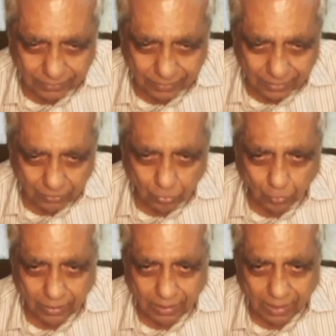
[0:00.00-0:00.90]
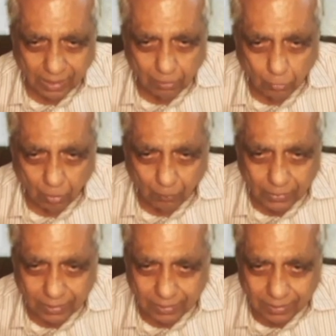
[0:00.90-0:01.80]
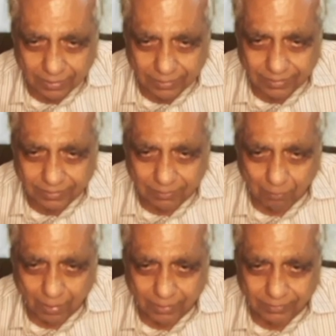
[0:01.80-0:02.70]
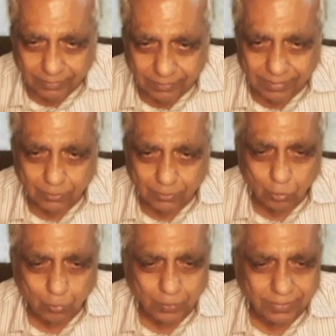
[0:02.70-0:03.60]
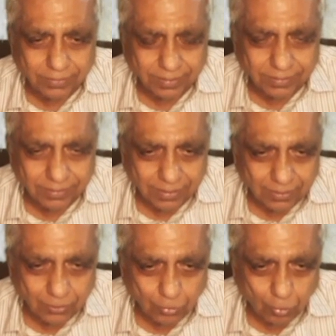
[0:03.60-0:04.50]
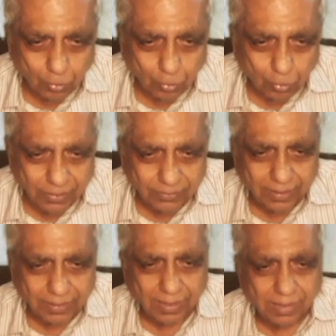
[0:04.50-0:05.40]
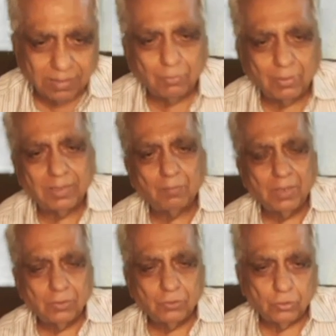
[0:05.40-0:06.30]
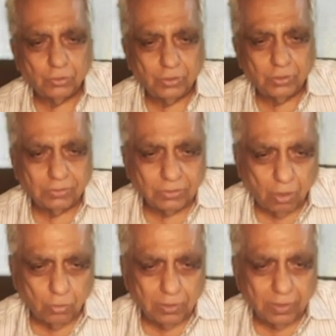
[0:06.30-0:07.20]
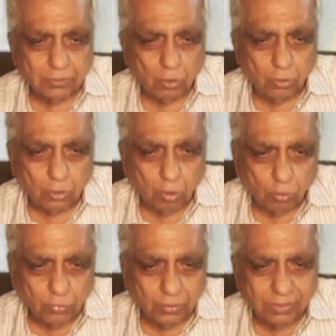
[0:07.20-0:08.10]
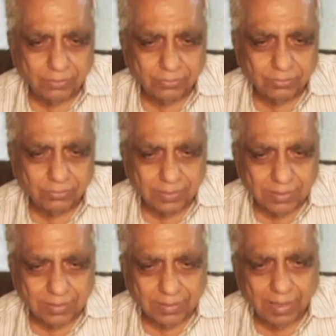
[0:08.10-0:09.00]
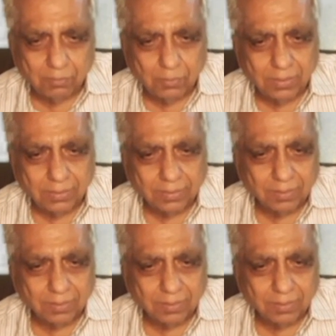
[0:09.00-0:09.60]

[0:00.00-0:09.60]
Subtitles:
You can have a look from here. Yes, then it is 2p6. So first 10 I have filled up. So this is how electronic configuration can be written.